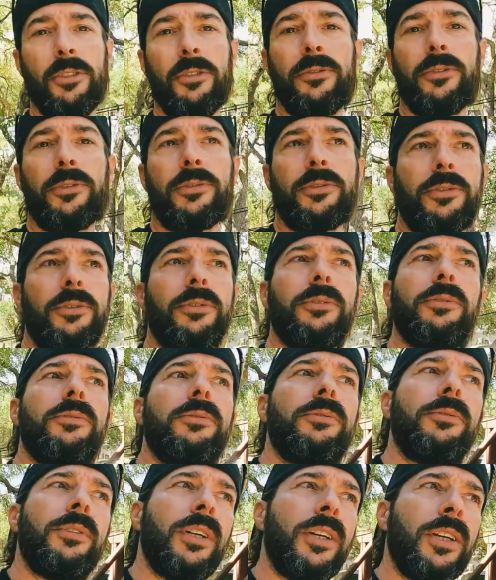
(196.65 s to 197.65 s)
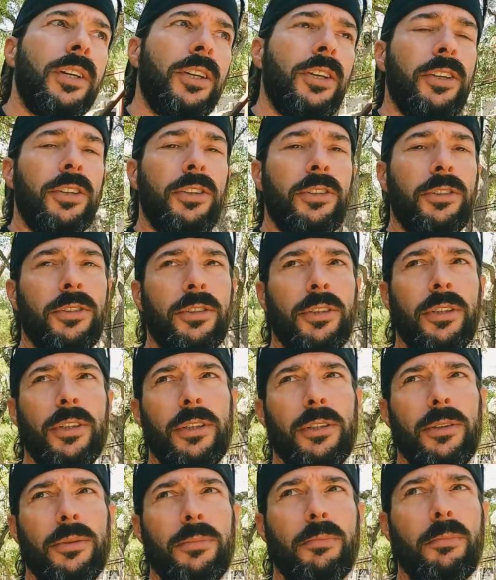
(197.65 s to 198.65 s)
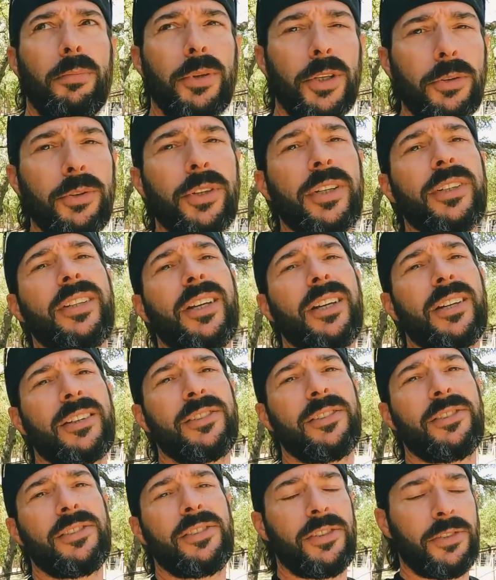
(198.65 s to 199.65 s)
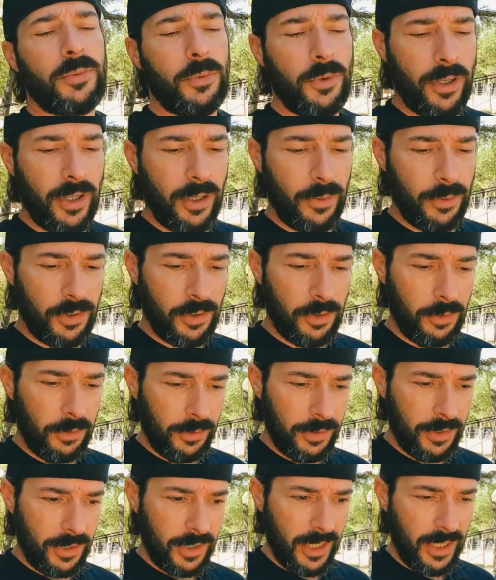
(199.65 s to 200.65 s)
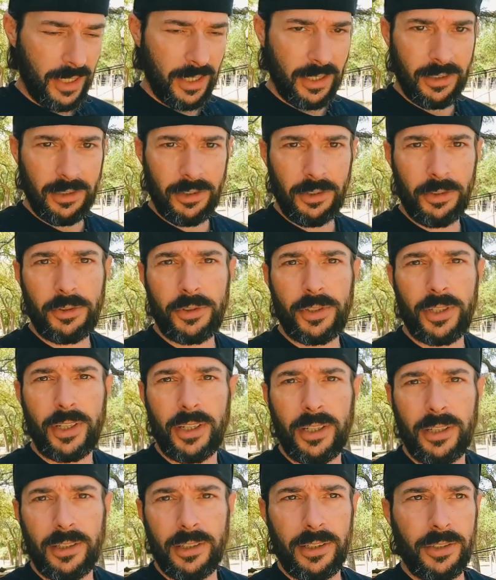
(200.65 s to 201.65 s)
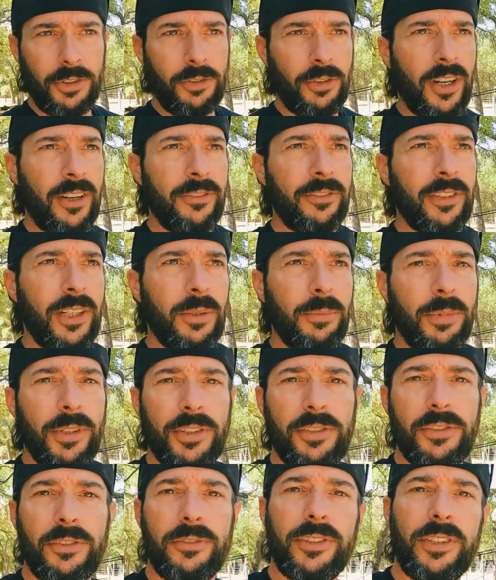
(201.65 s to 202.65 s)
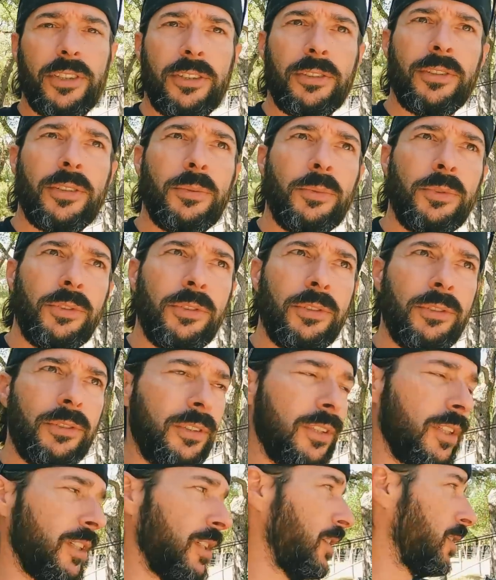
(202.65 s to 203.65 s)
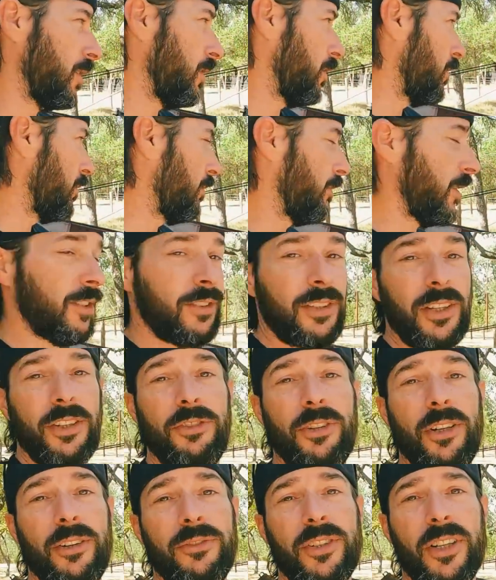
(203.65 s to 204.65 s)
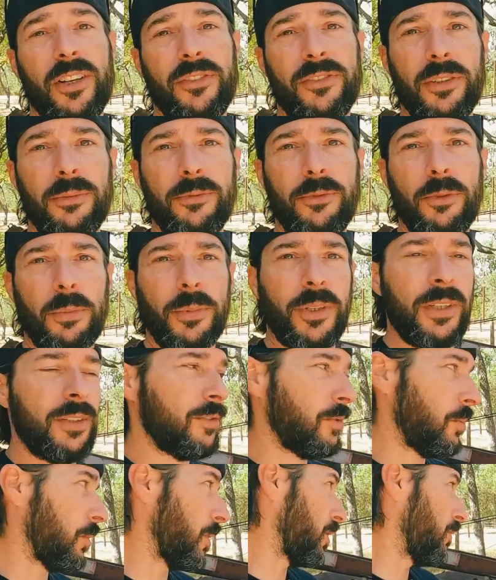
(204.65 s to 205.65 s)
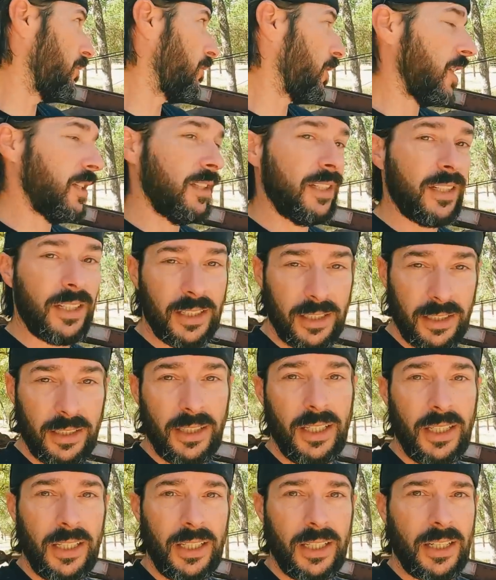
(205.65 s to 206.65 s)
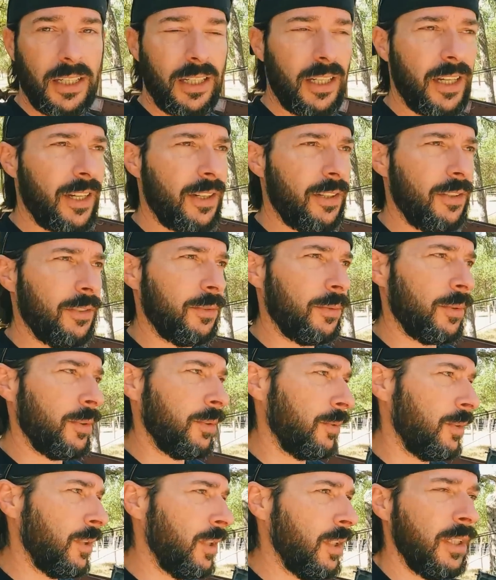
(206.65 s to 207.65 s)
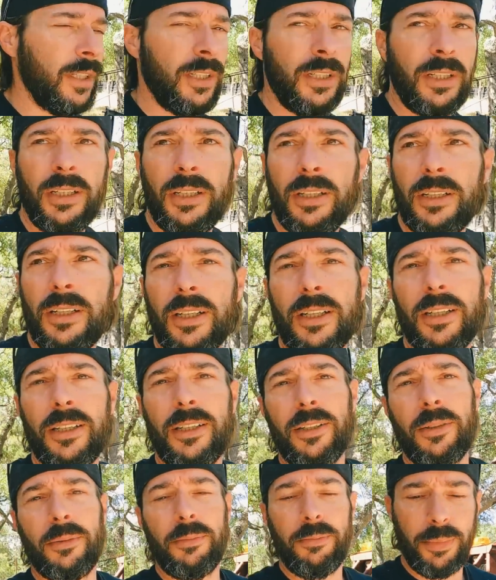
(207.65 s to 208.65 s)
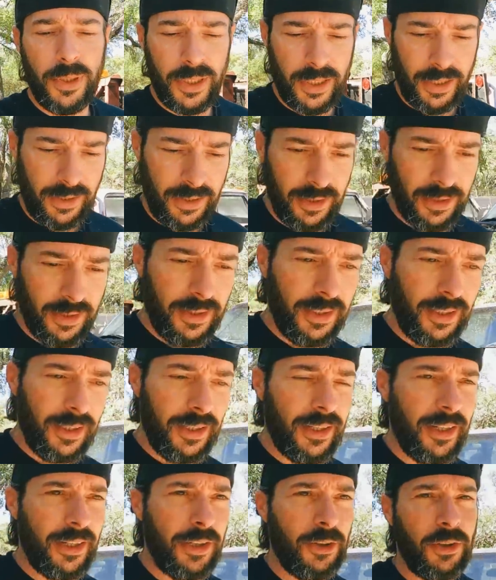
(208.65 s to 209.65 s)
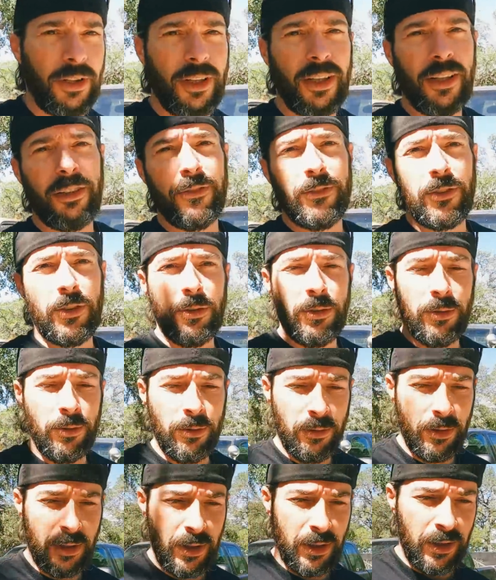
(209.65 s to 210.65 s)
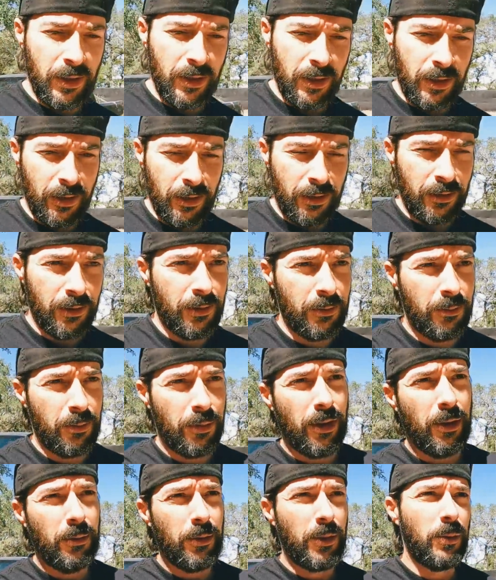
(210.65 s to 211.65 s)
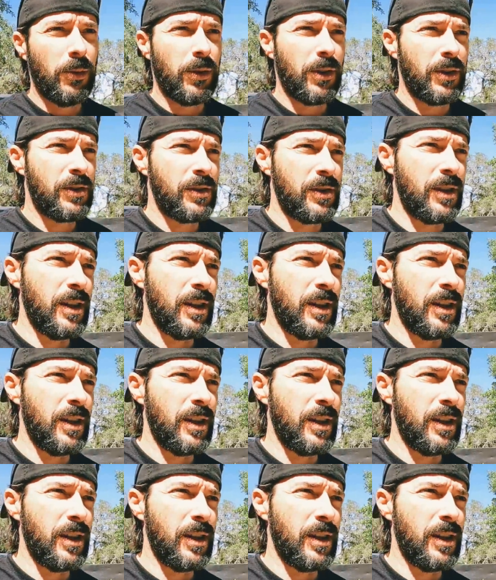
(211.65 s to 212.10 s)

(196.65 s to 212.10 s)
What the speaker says: it over to Buda, Texas is where I was told to take it. There's a driveline place over there that will fix that drive shaft up for me, so we can finally get Clyde on the road. But I know a lot of you probably want to